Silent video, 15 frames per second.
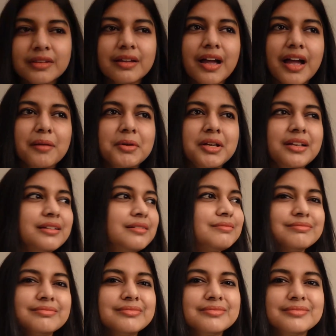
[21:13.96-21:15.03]
I mean,
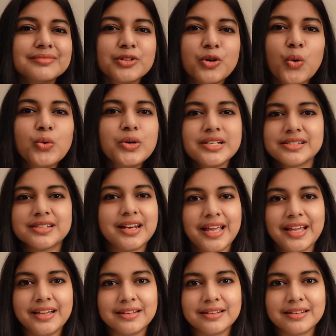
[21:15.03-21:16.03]
who doesn't like it?